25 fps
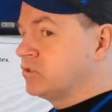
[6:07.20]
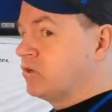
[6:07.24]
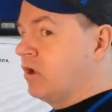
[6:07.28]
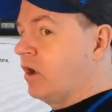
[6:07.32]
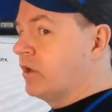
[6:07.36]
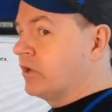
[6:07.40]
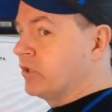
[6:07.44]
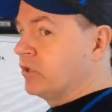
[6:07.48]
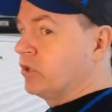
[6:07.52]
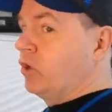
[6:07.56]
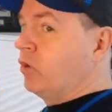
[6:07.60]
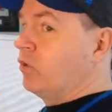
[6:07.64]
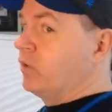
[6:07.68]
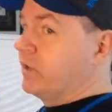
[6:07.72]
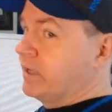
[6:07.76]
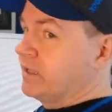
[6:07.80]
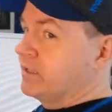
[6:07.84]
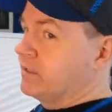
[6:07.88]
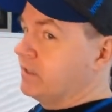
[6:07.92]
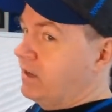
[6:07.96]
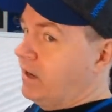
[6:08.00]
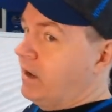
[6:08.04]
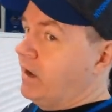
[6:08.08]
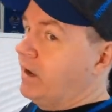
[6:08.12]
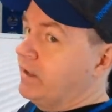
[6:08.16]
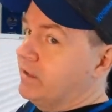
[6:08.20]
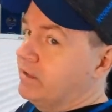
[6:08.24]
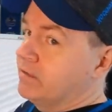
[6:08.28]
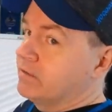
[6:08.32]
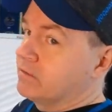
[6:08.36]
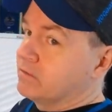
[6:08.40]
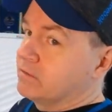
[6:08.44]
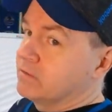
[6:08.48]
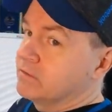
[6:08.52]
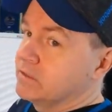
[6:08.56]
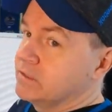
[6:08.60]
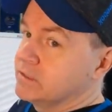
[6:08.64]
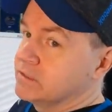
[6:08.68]
not a no hit guy
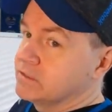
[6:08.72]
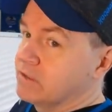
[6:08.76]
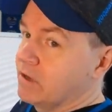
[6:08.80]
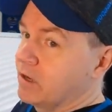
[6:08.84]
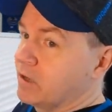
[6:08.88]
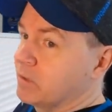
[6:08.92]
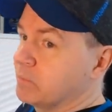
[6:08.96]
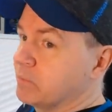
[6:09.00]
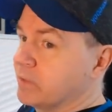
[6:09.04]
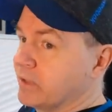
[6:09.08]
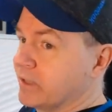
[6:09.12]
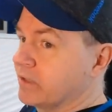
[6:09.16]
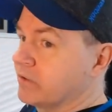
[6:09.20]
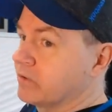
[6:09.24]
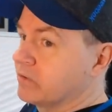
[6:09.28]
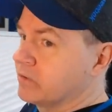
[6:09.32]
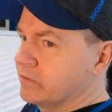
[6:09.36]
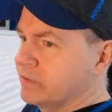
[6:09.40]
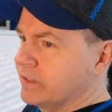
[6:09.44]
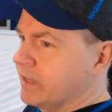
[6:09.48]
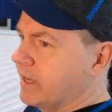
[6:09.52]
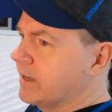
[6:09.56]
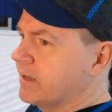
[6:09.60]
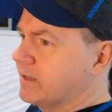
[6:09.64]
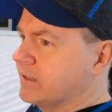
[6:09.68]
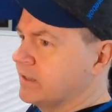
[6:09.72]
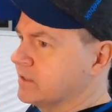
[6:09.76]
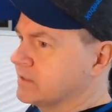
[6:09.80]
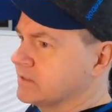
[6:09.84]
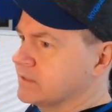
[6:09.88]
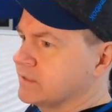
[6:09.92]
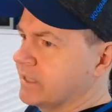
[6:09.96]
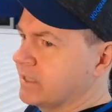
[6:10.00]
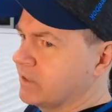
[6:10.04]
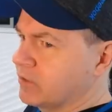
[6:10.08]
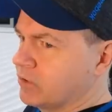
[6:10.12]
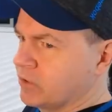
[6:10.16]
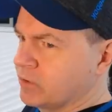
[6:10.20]
either. He's not a player who, yeah, he doesn't
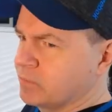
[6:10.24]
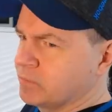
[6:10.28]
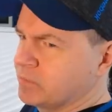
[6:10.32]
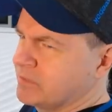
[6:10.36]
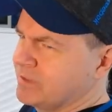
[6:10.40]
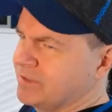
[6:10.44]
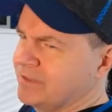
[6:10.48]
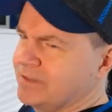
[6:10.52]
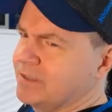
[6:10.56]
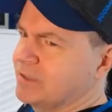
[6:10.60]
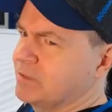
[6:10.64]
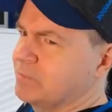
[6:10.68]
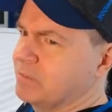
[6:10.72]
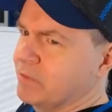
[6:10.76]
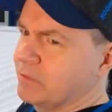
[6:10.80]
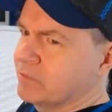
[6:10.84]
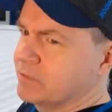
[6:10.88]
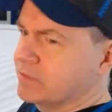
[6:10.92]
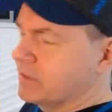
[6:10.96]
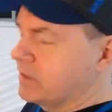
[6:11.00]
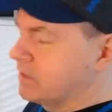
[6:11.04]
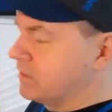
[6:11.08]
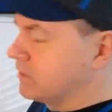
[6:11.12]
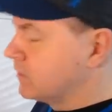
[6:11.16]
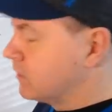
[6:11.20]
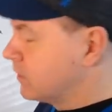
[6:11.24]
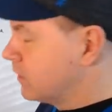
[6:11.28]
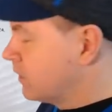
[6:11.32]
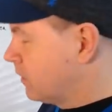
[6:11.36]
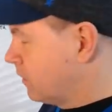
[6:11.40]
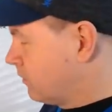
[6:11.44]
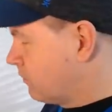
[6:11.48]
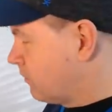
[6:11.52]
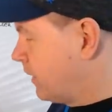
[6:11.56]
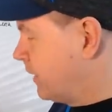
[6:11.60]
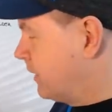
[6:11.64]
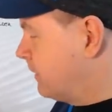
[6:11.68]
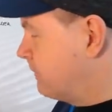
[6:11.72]
get hurt, but look at him out there,
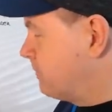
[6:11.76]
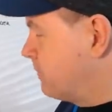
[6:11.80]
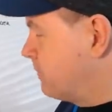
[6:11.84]
right?